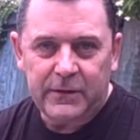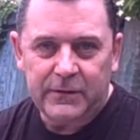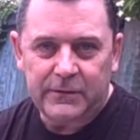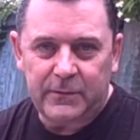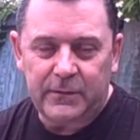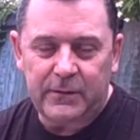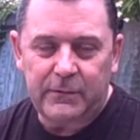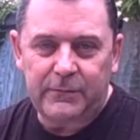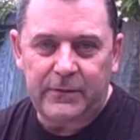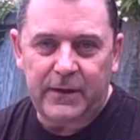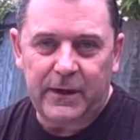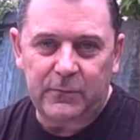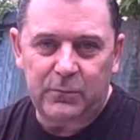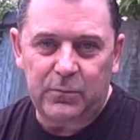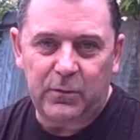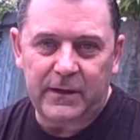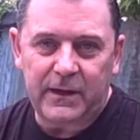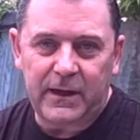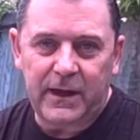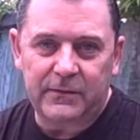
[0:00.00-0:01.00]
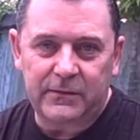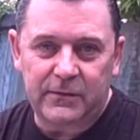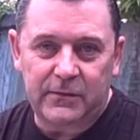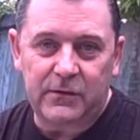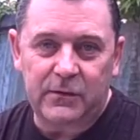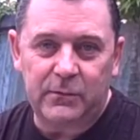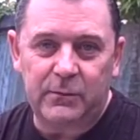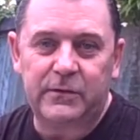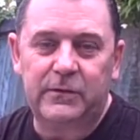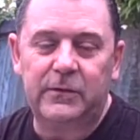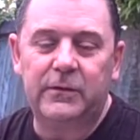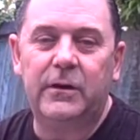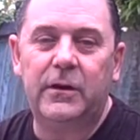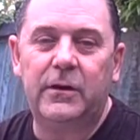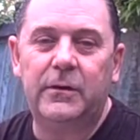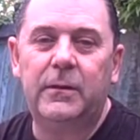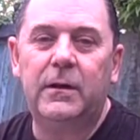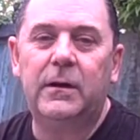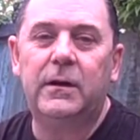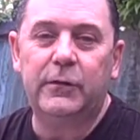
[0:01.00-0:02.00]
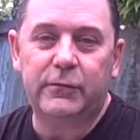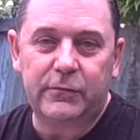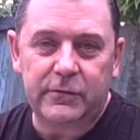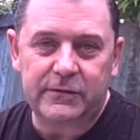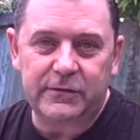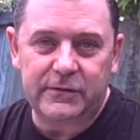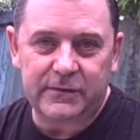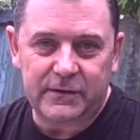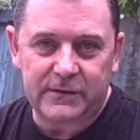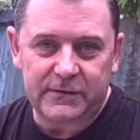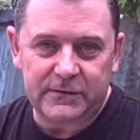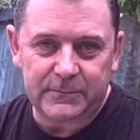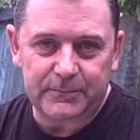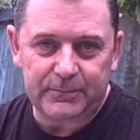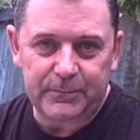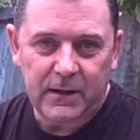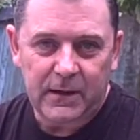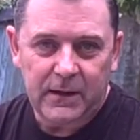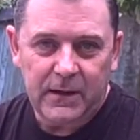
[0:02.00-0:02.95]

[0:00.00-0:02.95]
So in effect what I had to do was learn literacies.